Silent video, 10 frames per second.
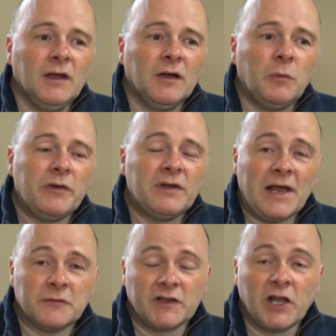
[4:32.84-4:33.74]
We're
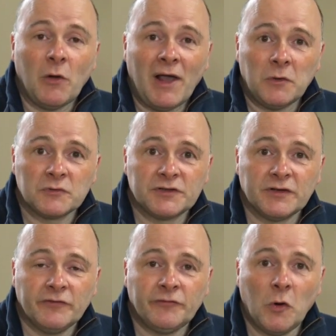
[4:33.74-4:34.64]
allowed to go out
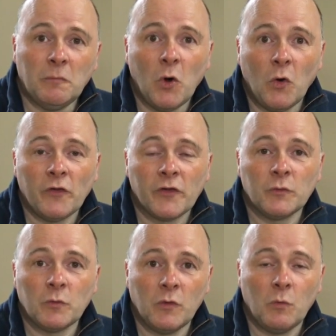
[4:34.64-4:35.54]
for more
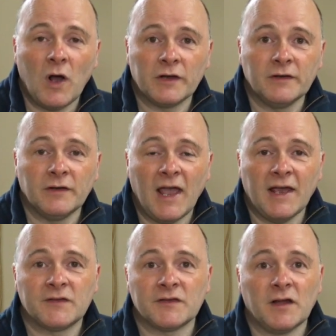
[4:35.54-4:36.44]
than one
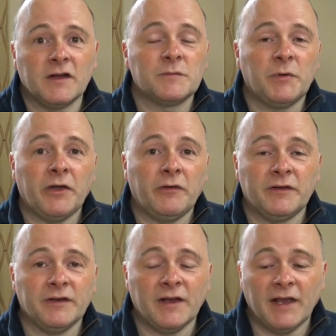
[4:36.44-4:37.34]
exercise
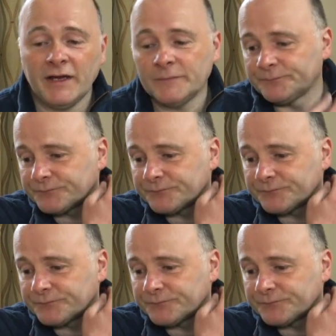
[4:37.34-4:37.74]
period a day.